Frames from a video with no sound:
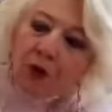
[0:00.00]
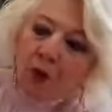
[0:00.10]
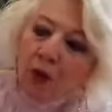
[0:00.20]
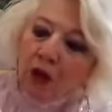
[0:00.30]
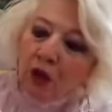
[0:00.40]

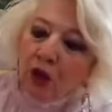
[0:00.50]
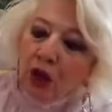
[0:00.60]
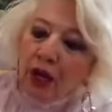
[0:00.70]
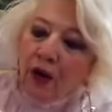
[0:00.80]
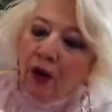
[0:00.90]
her
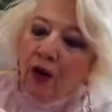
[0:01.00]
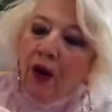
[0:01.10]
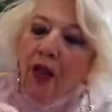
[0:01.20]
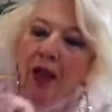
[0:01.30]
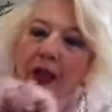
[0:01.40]
wheelchair.
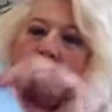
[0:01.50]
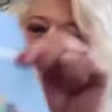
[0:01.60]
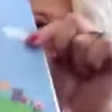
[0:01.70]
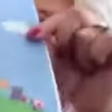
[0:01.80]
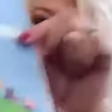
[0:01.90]

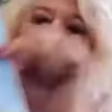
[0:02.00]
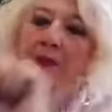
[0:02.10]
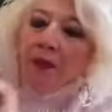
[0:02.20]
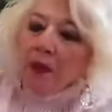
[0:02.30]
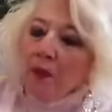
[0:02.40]
And
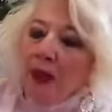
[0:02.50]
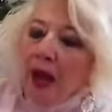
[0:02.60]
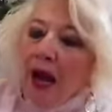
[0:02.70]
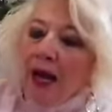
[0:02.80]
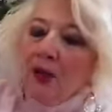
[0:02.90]

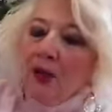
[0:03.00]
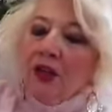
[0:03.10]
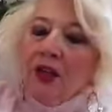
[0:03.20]
behind her is